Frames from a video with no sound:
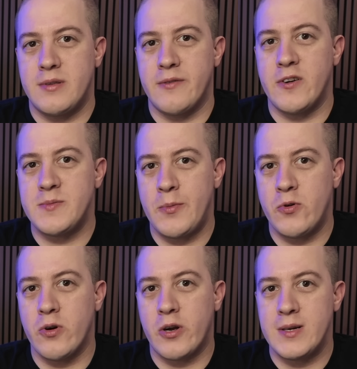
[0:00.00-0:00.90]
the first
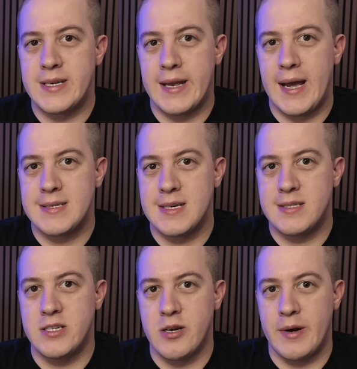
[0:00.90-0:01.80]
people who are going to get access
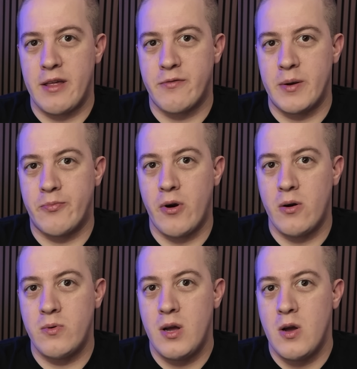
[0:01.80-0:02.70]
to Gemini 3
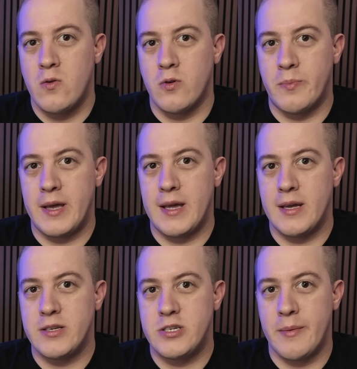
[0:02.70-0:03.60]
Pro will
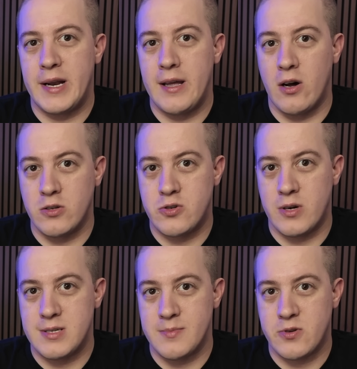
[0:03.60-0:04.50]
be Gemini
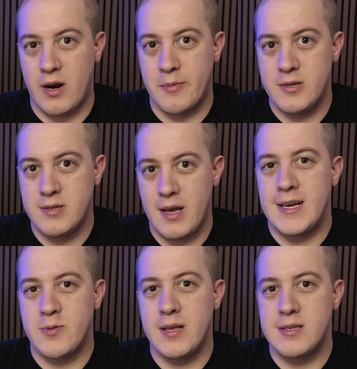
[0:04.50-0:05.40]
Ultra subscribers,
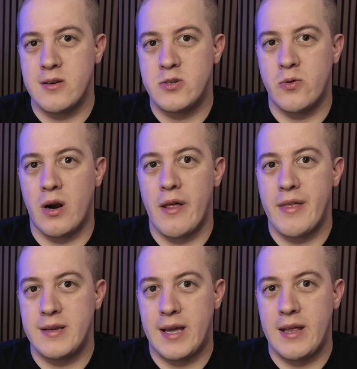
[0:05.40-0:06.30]
as well as those who are
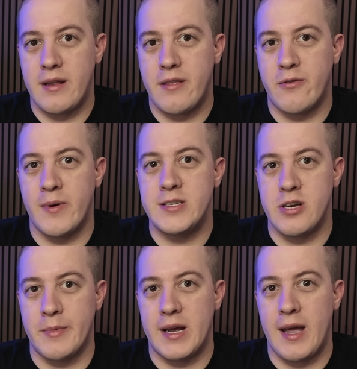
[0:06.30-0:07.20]
authenticated through a
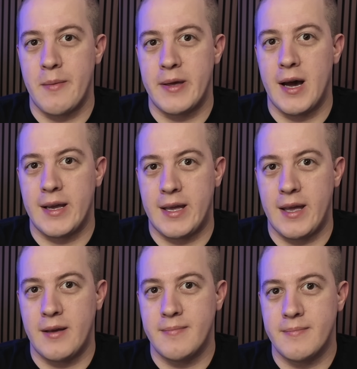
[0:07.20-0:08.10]
Gemini API
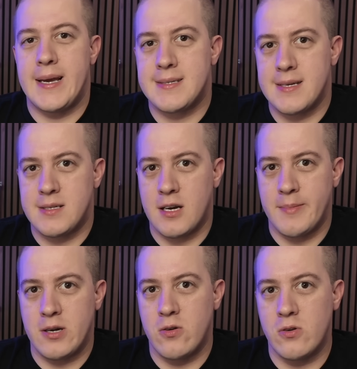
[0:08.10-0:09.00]
key. Next, let's talk
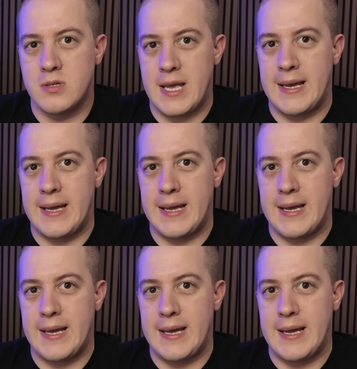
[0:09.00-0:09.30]
about Google's